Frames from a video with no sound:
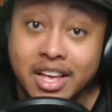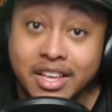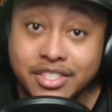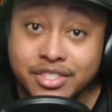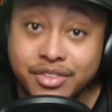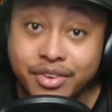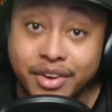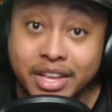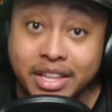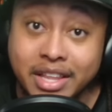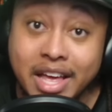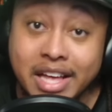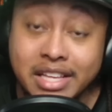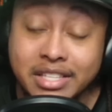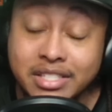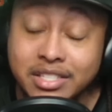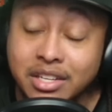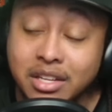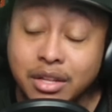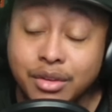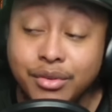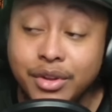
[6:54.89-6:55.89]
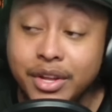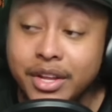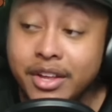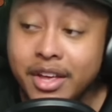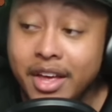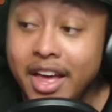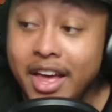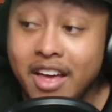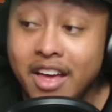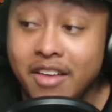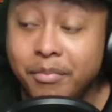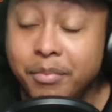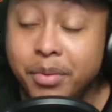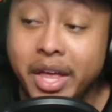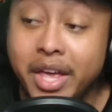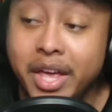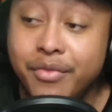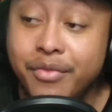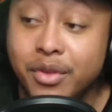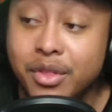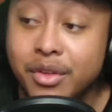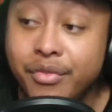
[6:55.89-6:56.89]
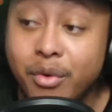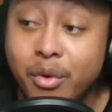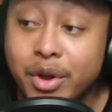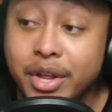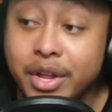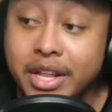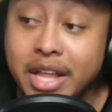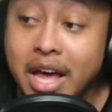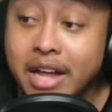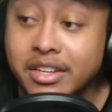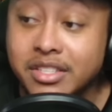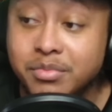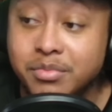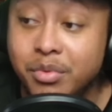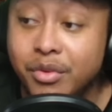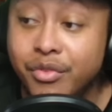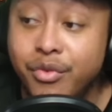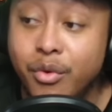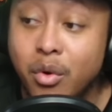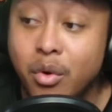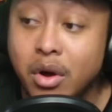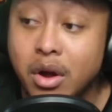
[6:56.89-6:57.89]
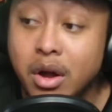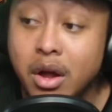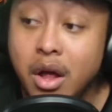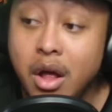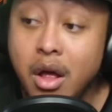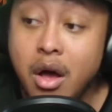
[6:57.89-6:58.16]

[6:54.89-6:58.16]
Trey Lance included, have played for the 49ers before.